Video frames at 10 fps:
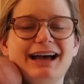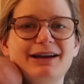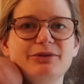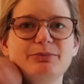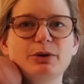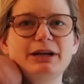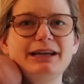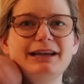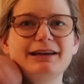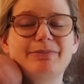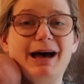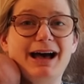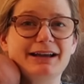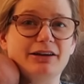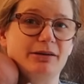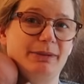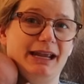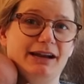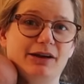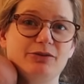I was pretty behind on
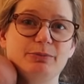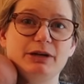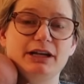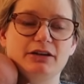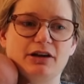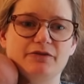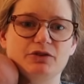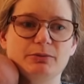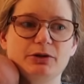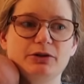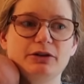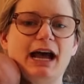pain. I was pretty uncomfortable.